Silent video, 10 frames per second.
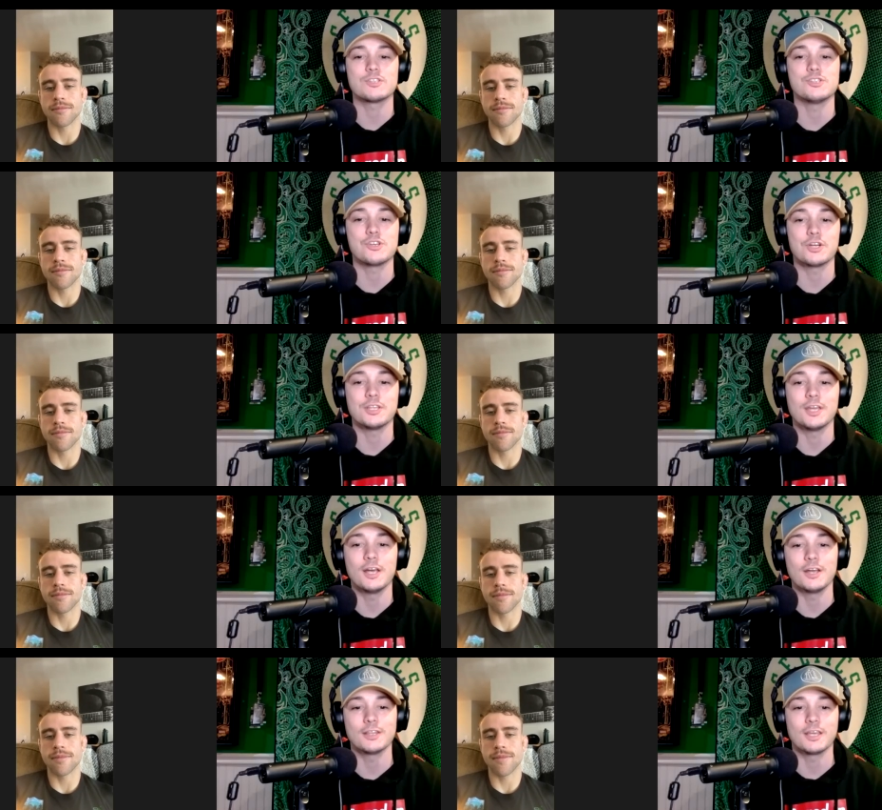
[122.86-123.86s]
Speaker 1: journey
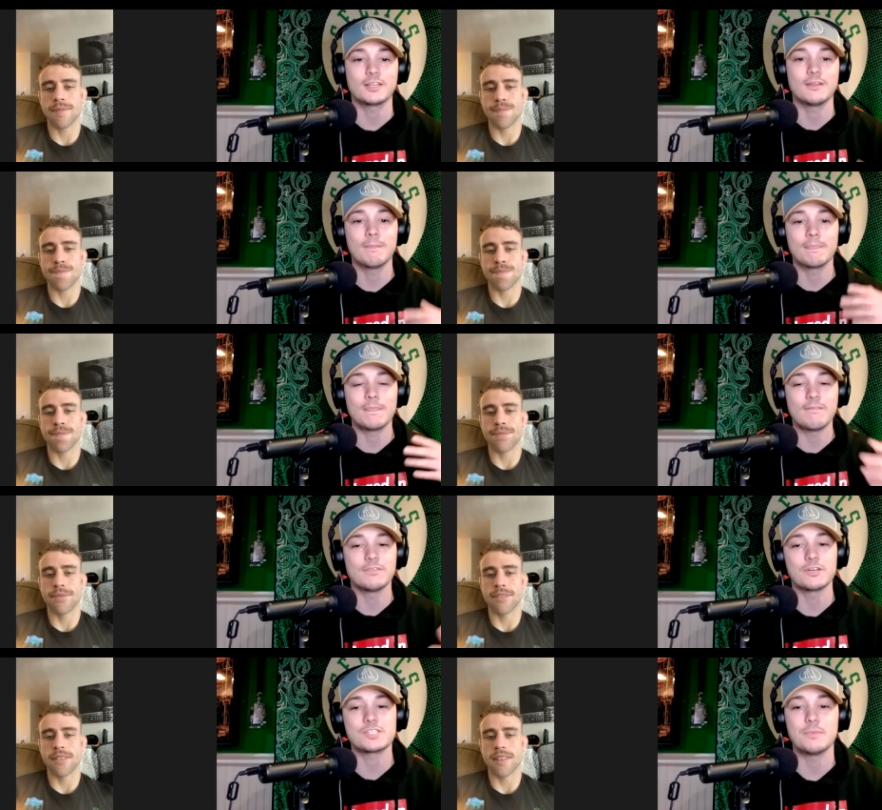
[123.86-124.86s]
there? And like that
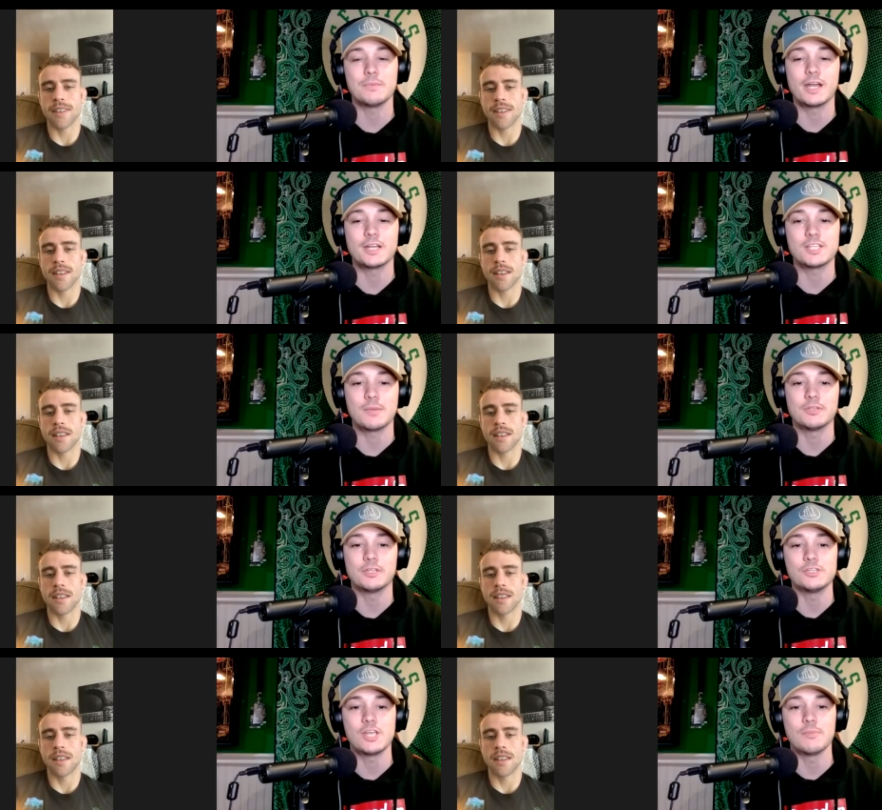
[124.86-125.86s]
first time you kind of stepped in
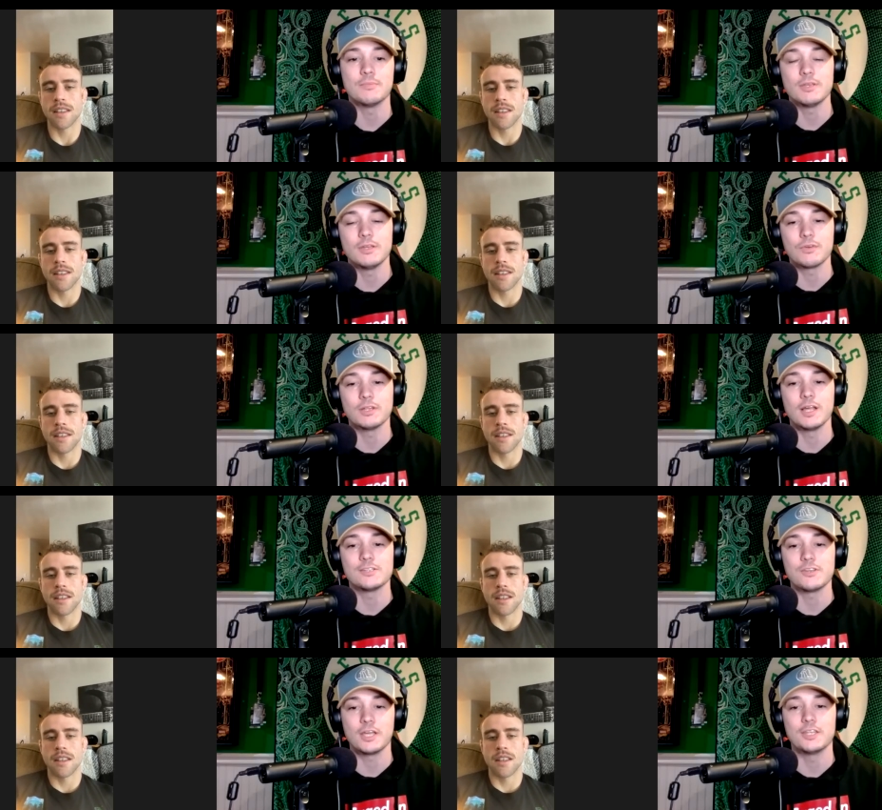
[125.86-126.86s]
the gym and
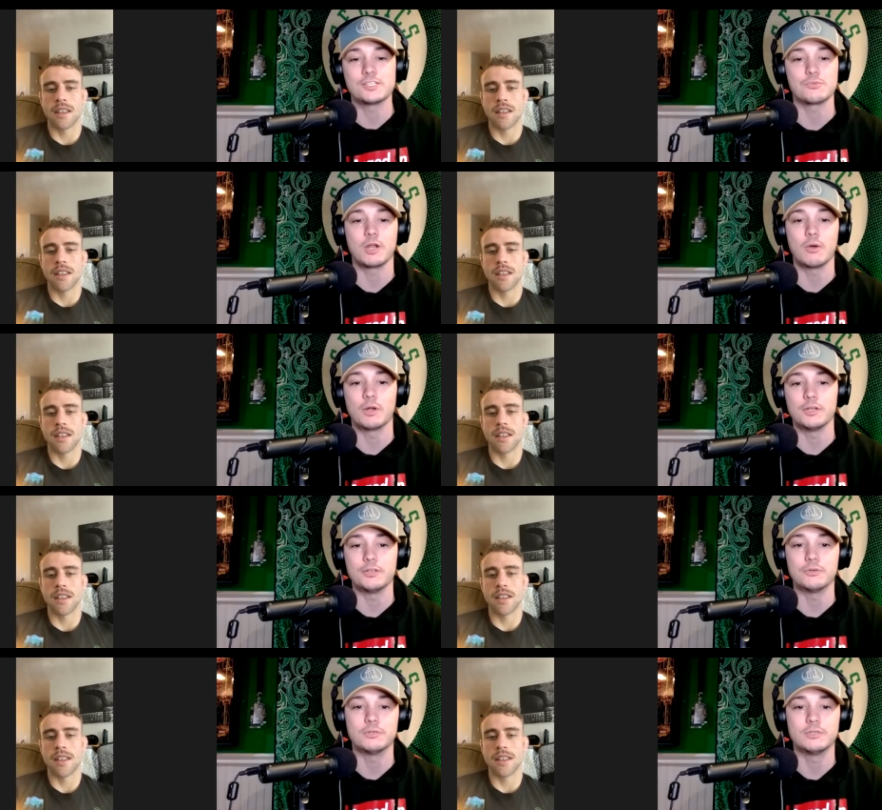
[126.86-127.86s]
realized, okay, this is what I want to
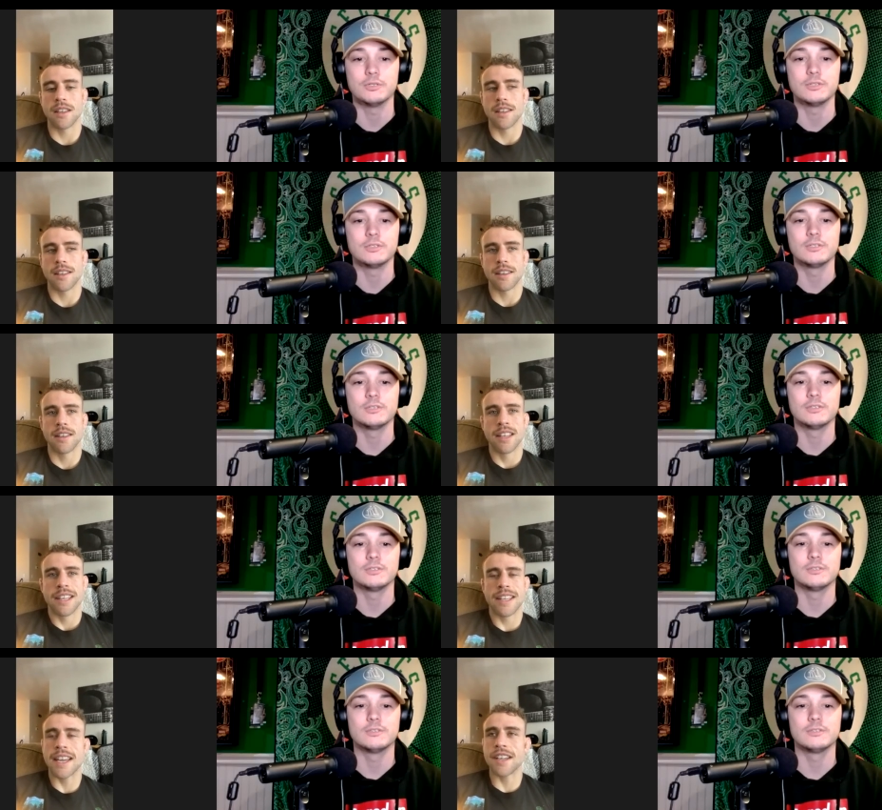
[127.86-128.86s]
do.
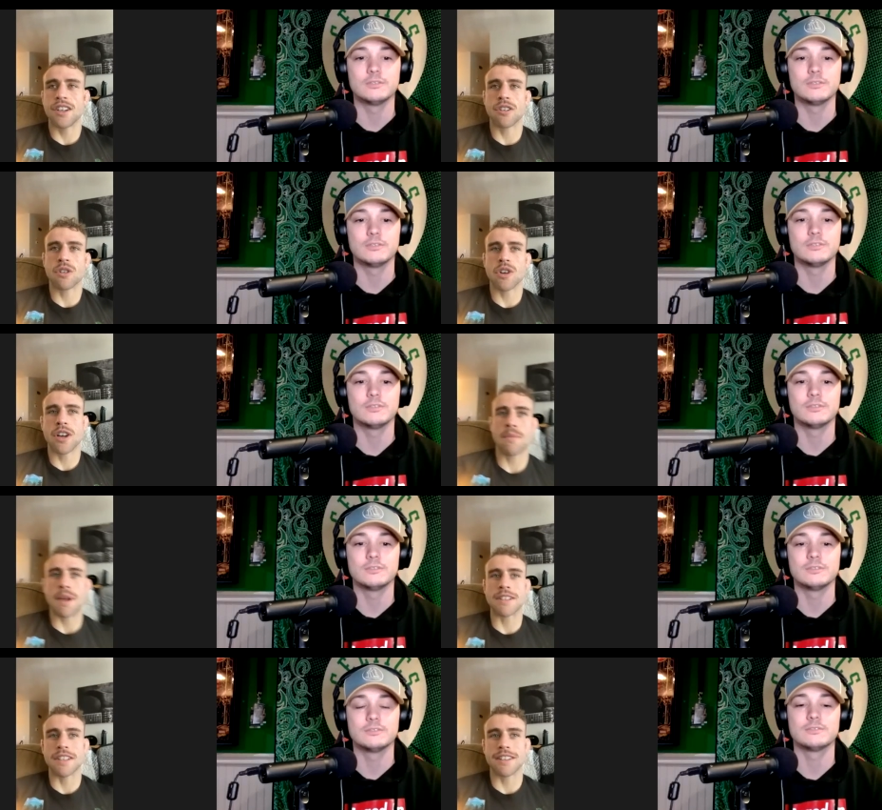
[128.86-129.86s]
Speaker 2: Yeah, you know, growing up
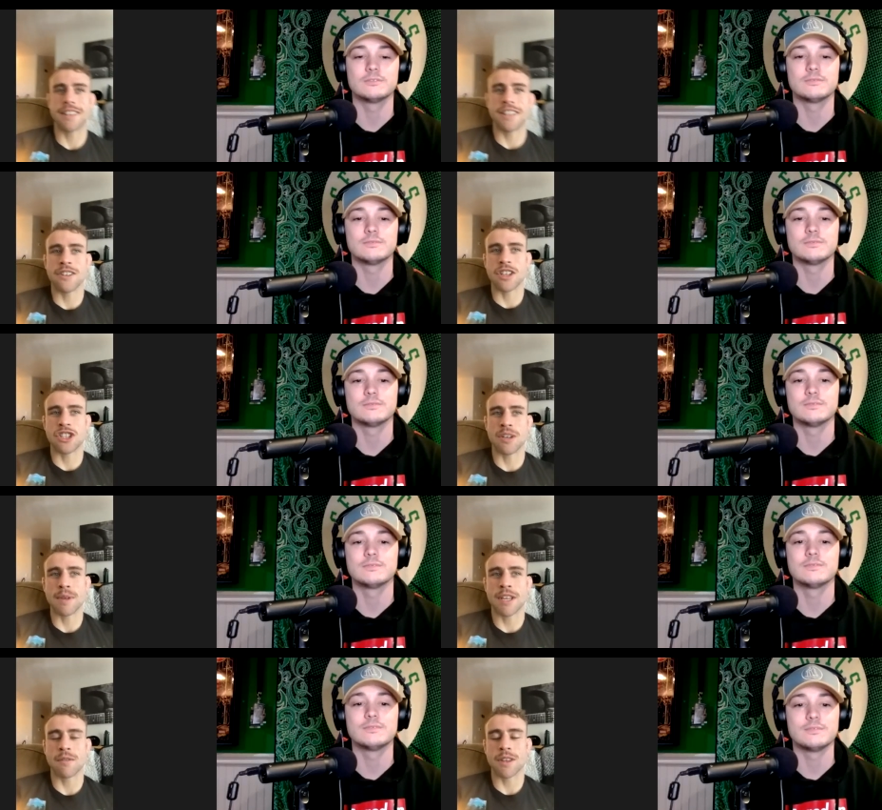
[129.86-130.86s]
as you know, the chubby
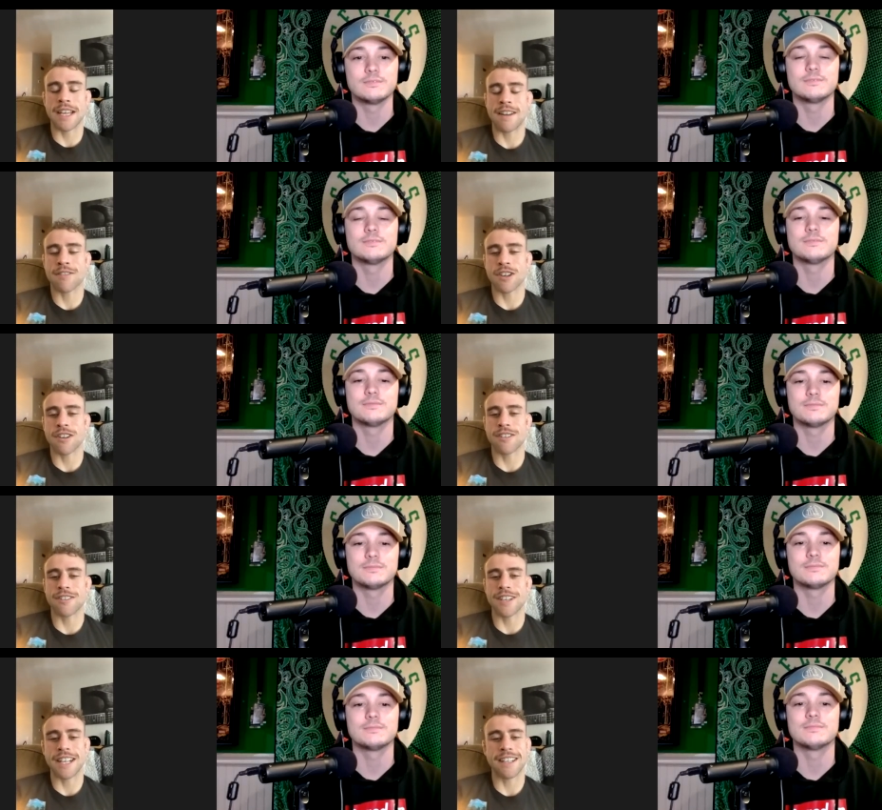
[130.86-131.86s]
kid with afro
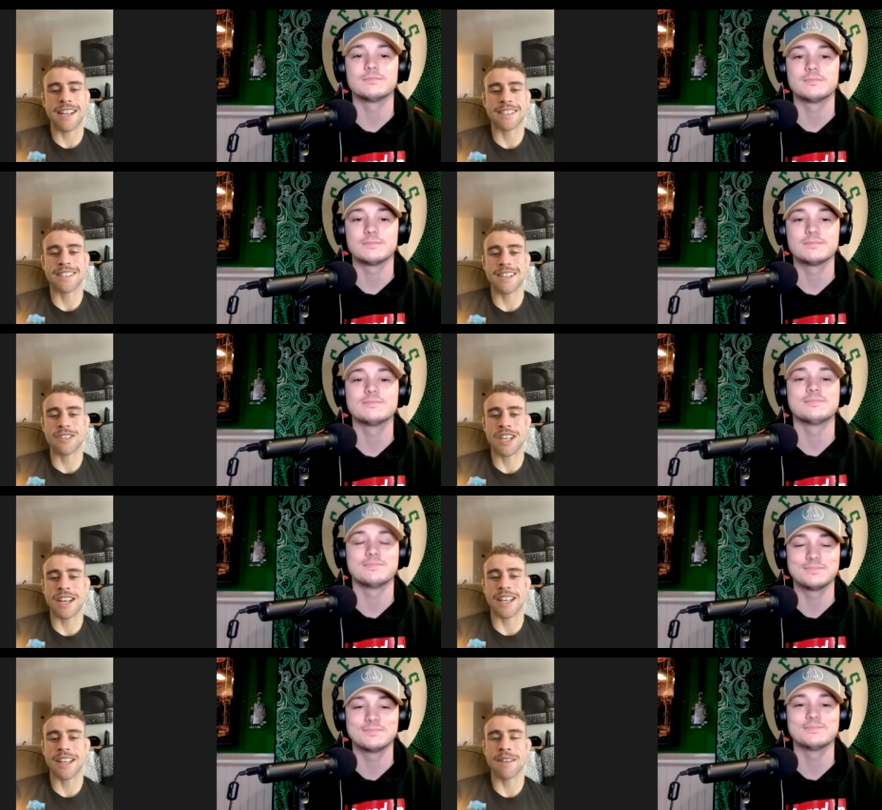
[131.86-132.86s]
and glasses, I was
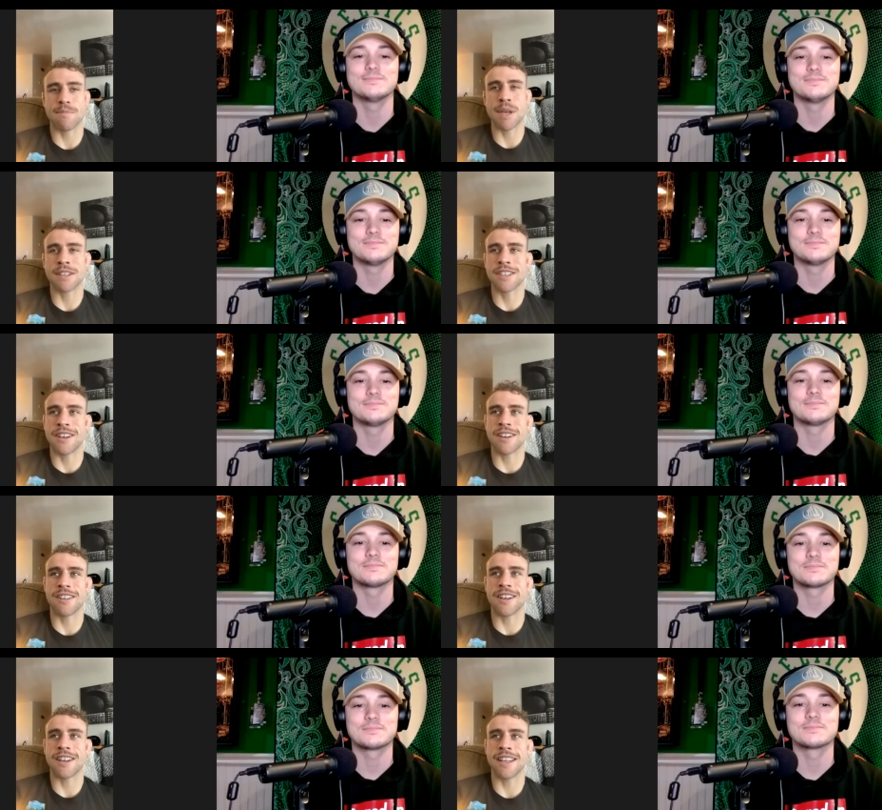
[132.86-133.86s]
kind of getting picked on a
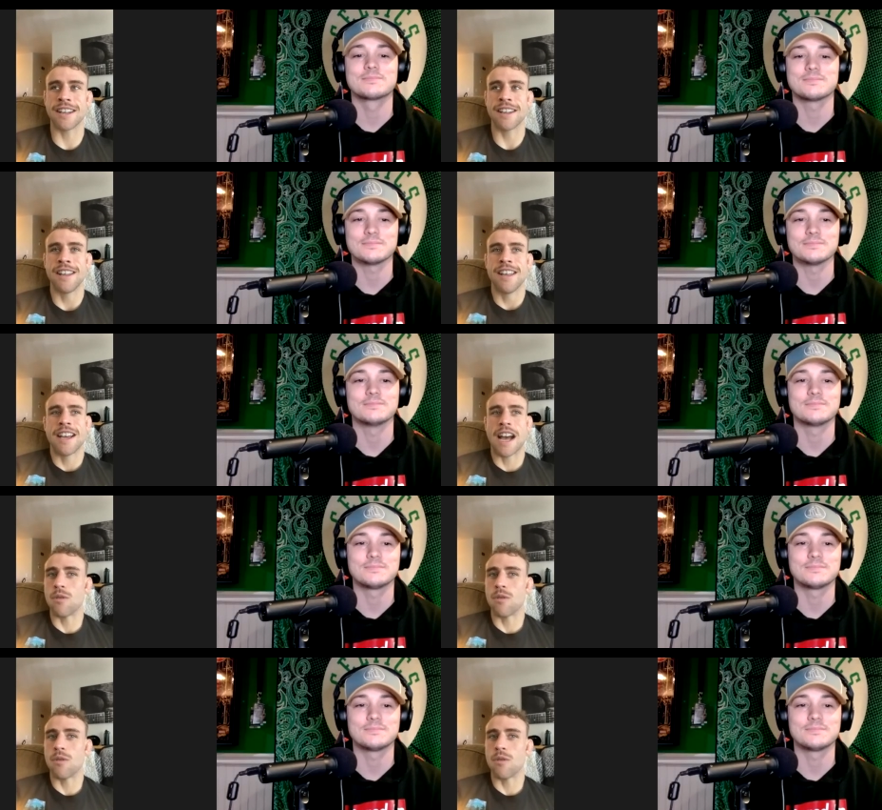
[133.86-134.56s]
lot, and I